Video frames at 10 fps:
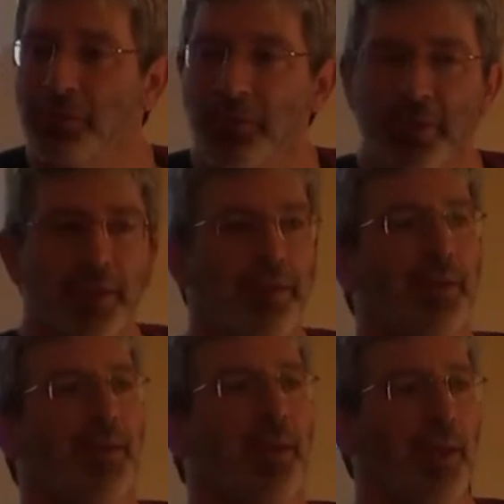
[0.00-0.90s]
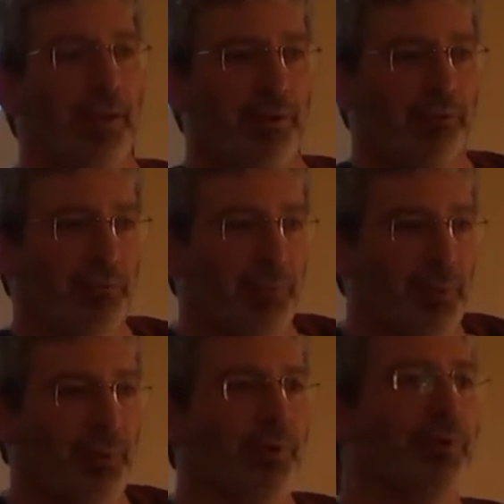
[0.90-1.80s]
thinking and
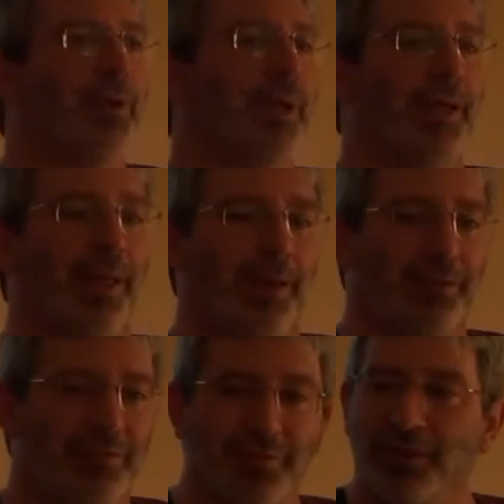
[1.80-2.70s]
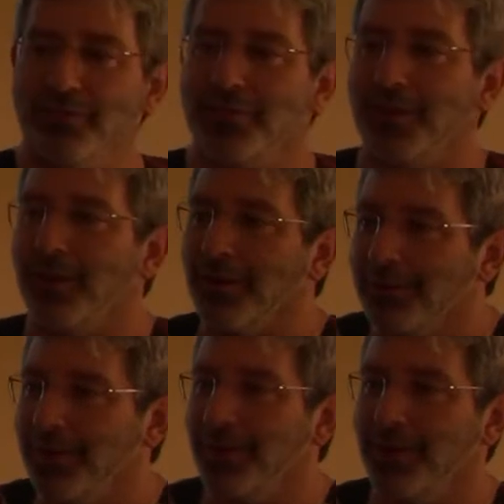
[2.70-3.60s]
exploring and assessing our
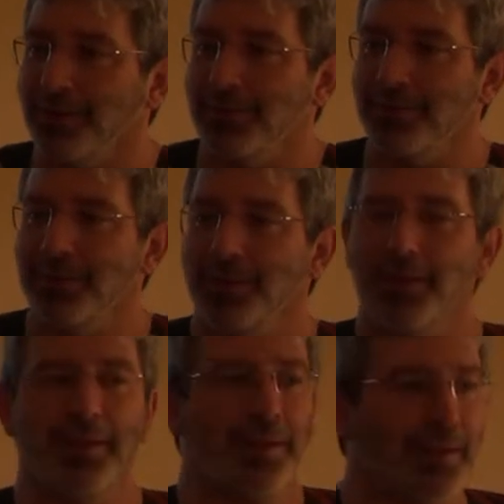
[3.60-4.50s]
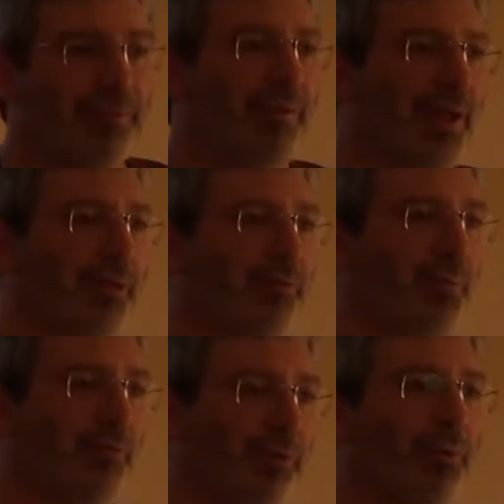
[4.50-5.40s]
data in advance
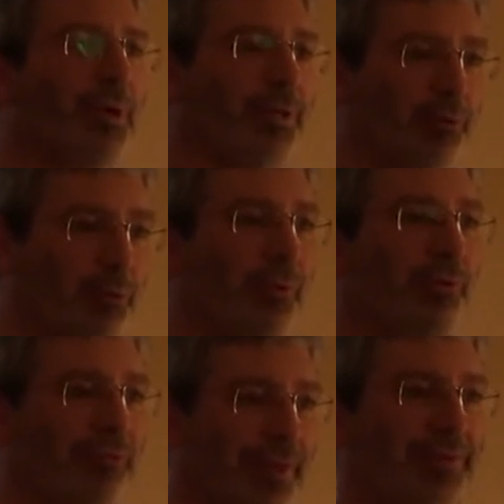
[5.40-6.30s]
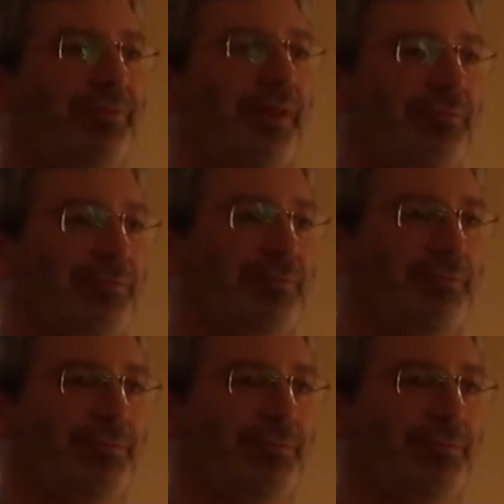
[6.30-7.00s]
before we do the fun stuff.